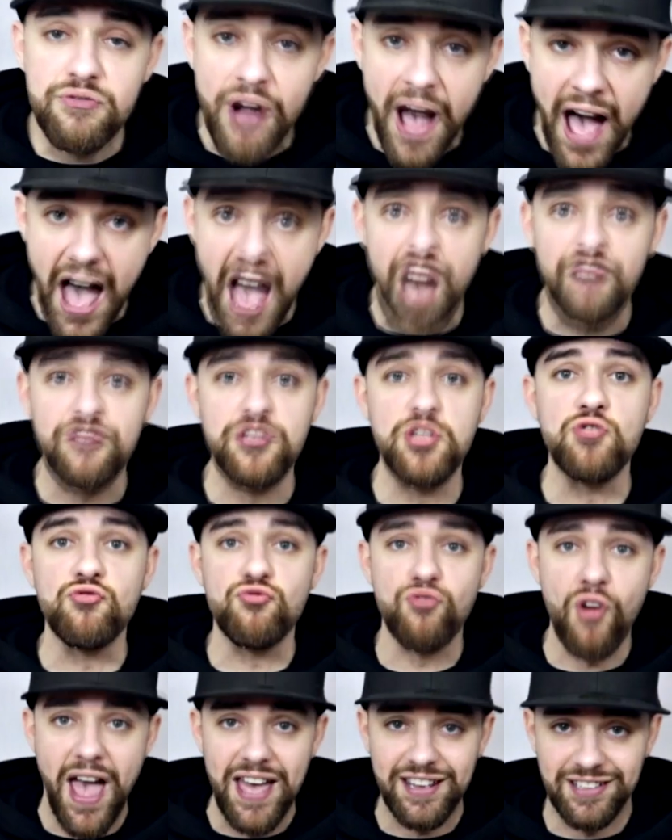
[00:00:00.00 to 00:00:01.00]
have the
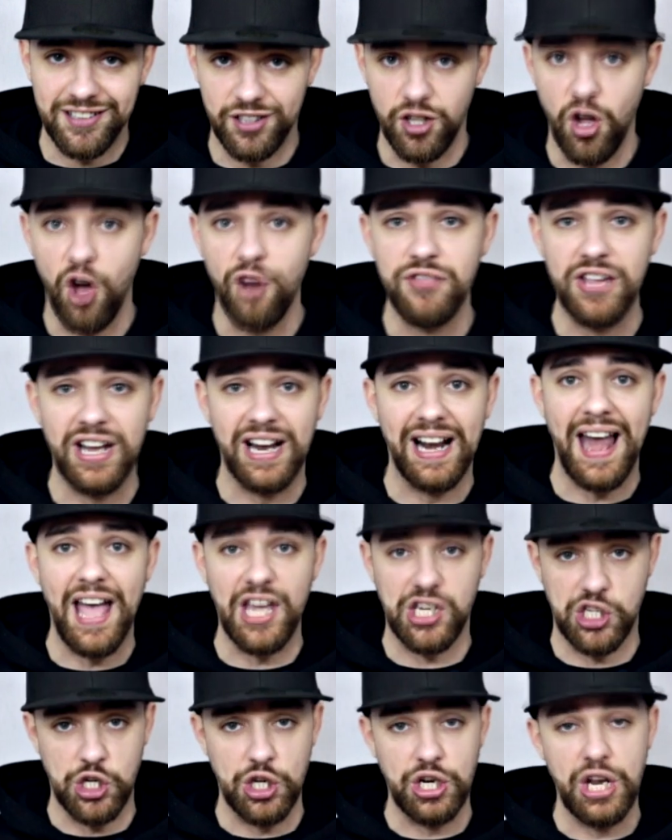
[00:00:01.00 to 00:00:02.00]
rest of the
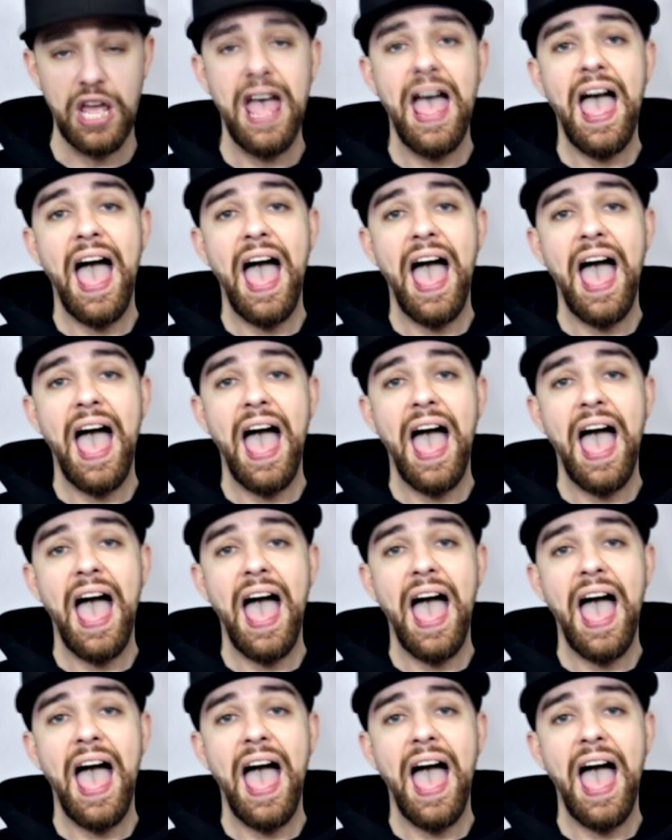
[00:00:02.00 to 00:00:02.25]
collection,